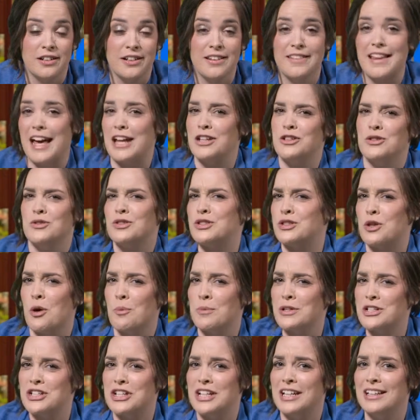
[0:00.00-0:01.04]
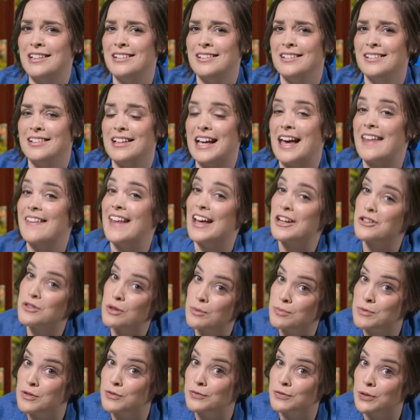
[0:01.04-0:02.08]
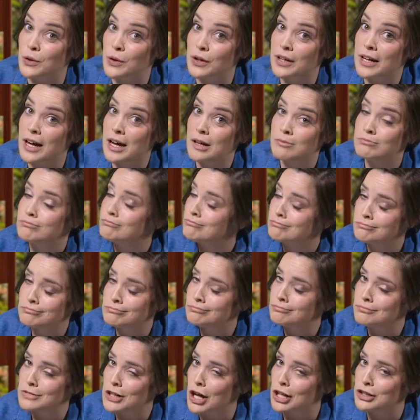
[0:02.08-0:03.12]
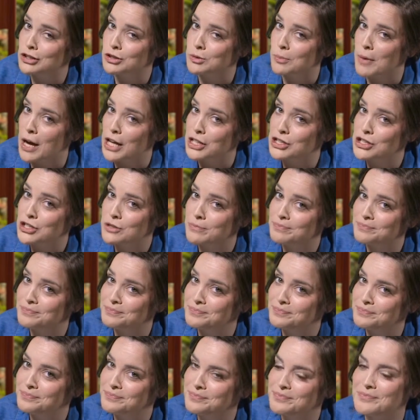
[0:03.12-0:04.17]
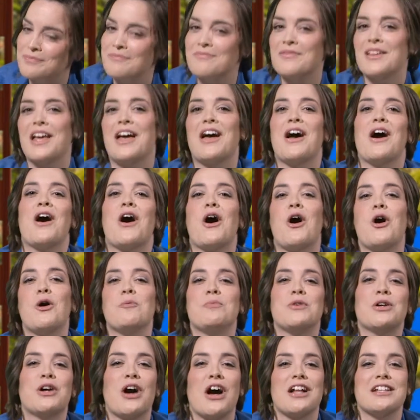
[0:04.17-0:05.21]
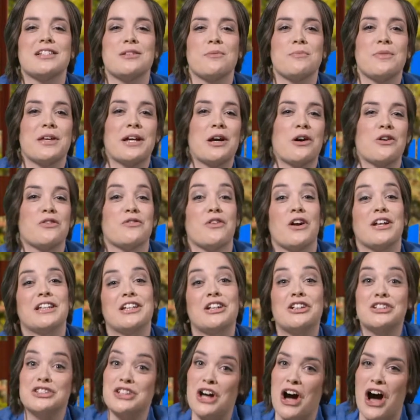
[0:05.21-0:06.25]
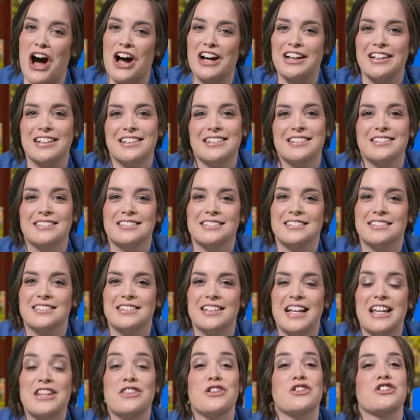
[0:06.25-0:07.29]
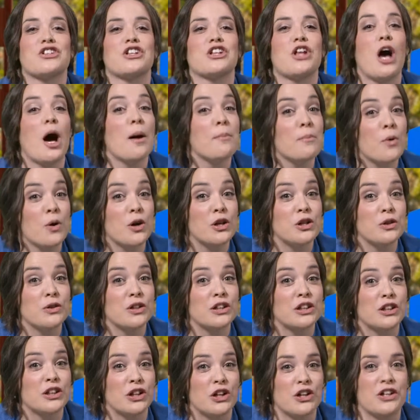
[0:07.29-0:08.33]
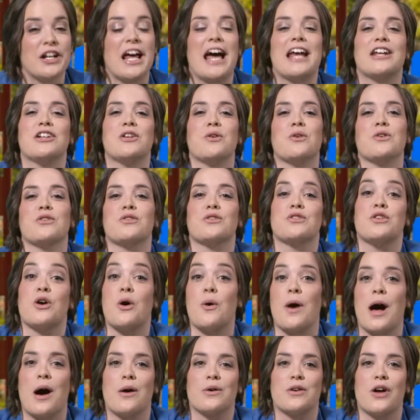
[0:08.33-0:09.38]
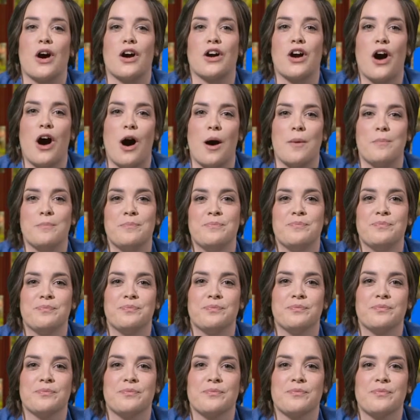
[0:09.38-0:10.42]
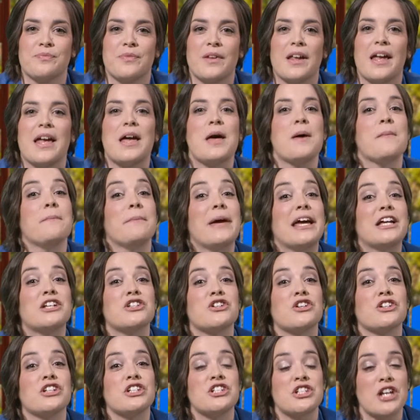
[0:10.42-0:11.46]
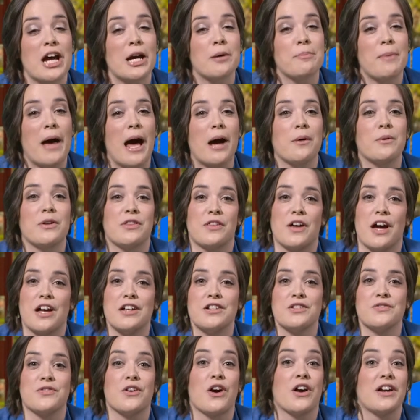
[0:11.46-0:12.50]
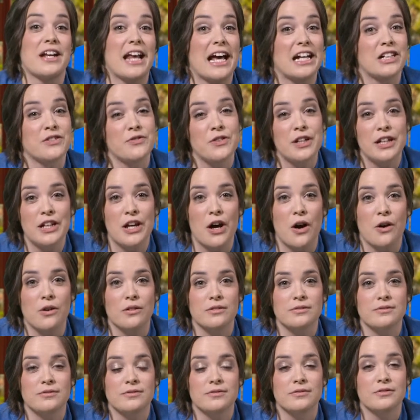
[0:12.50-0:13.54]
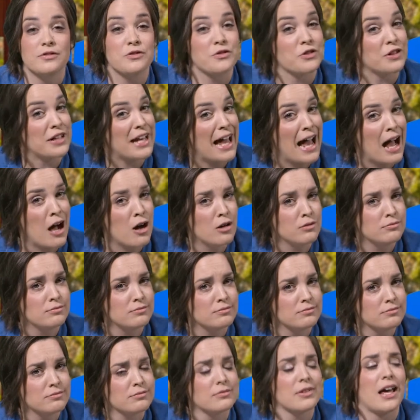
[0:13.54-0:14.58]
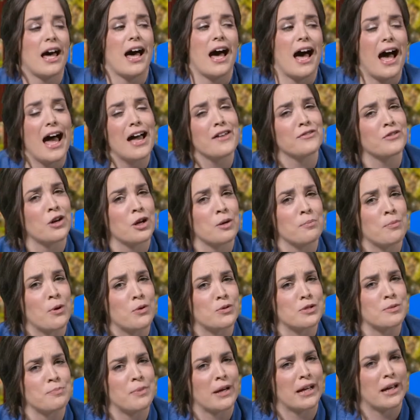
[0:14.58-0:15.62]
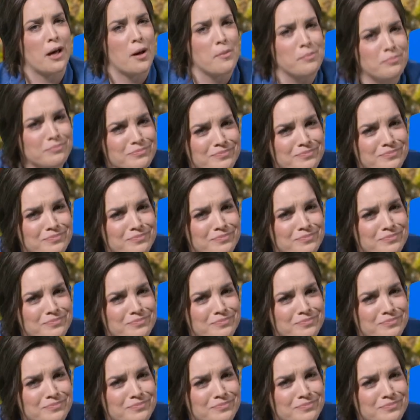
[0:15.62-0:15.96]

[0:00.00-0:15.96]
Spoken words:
That new snow machine and that trip to Florida? Not so much. Hope you got something out of our little talk. There's a lot more you can learn at northernknowhow.com. Make sure to check back with us for our next video. For now, I've got a boat to pick up.